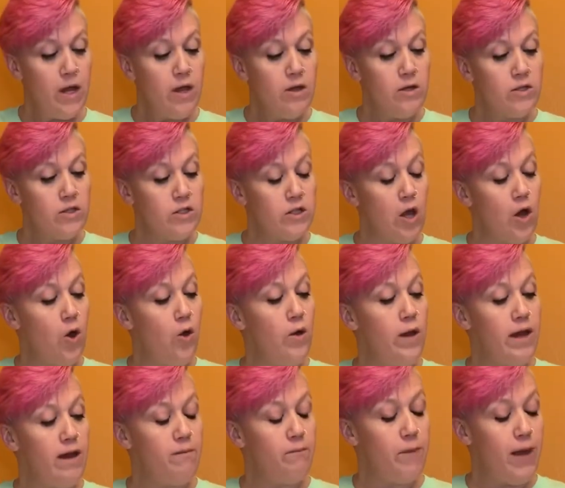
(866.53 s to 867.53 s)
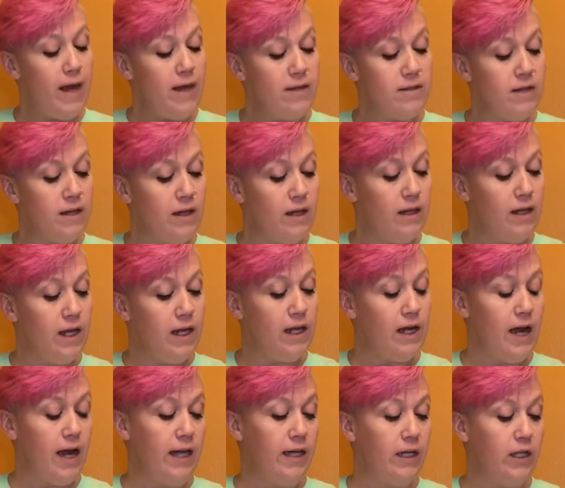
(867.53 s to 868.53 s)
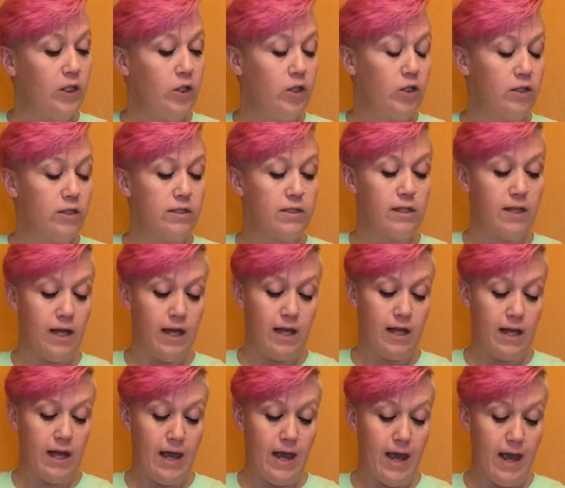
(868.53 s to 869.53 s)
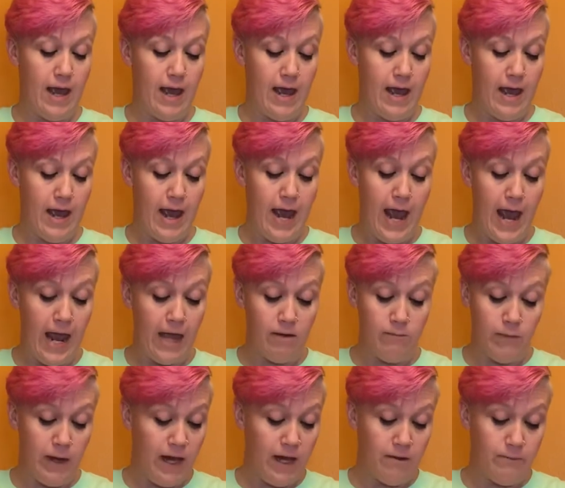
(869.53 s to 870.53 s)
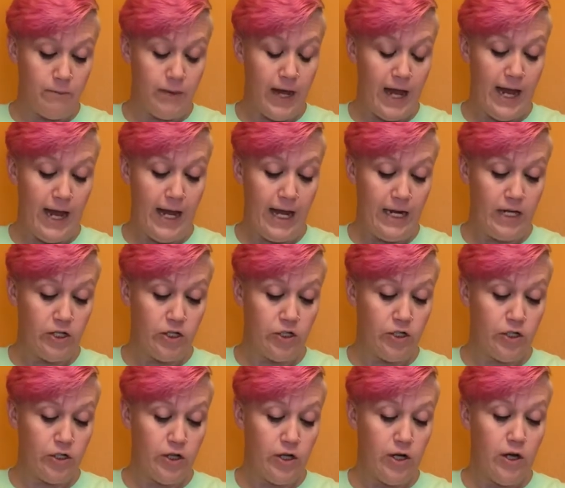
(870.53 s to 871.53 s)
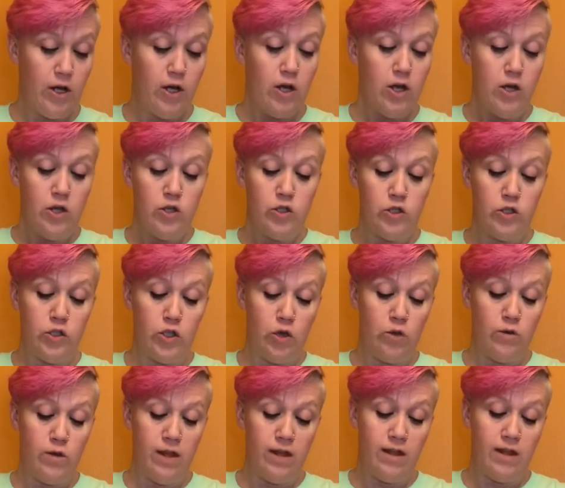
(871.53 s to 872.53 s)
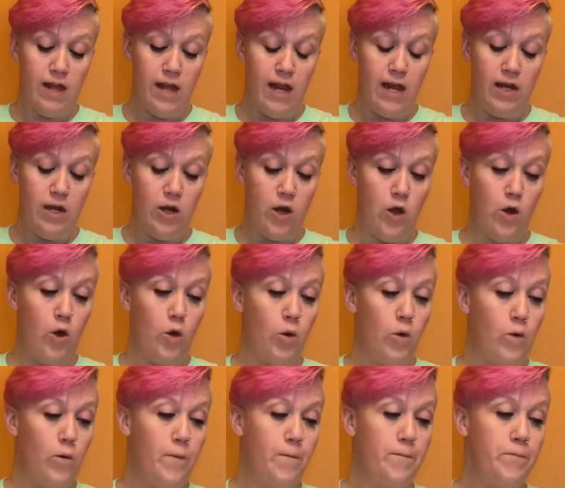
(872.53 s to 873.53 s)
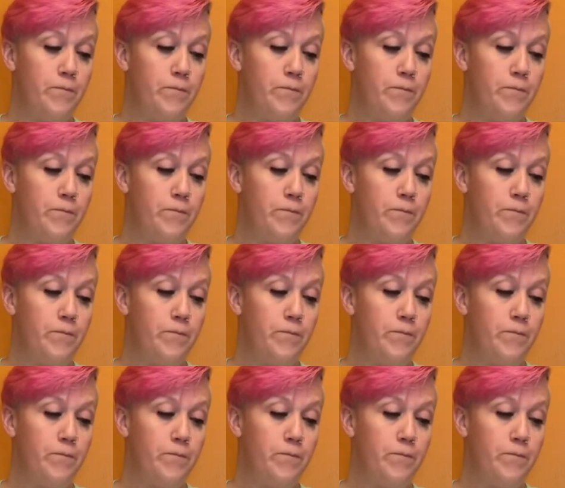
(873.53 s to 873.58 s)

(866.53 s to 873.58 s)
So it basically kind of looks like a hangman page so that they know